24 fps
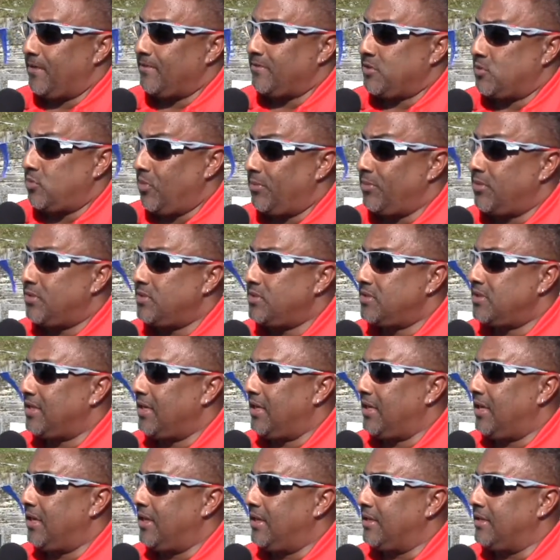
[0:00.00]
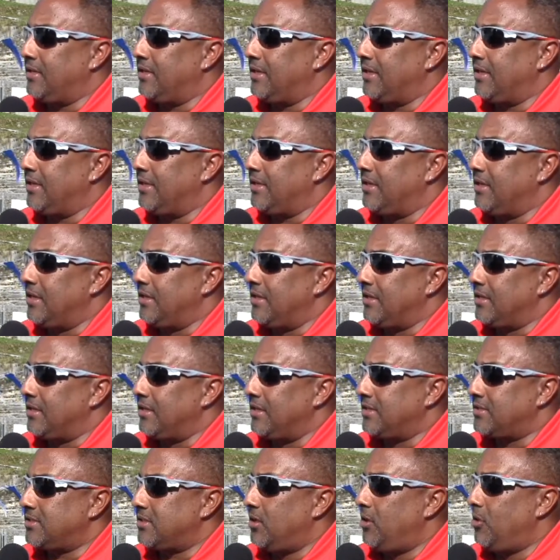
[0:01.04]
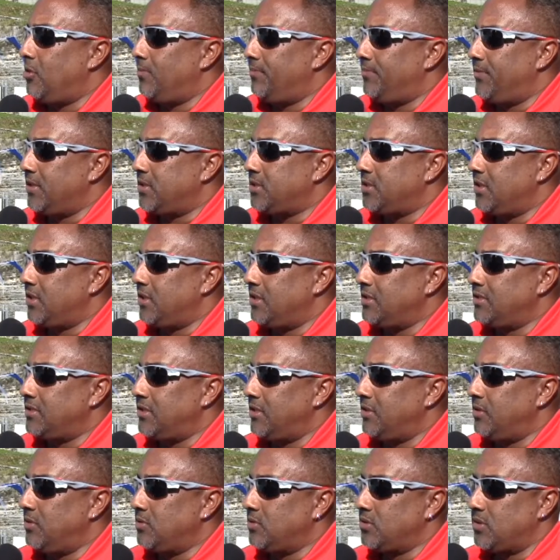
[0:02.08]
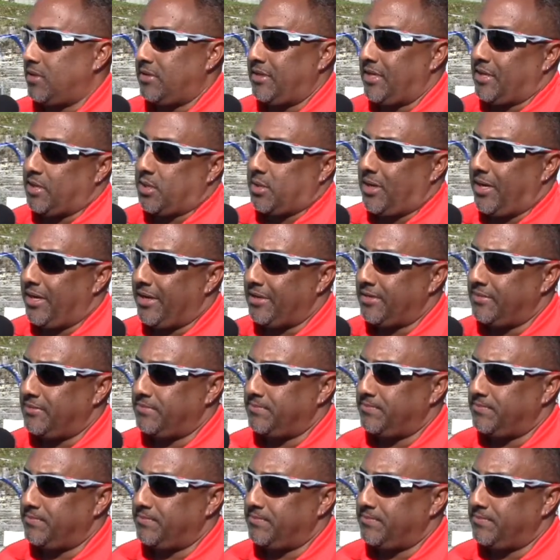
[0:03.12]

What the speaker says: swimmers, and let's hope that she continues on that track.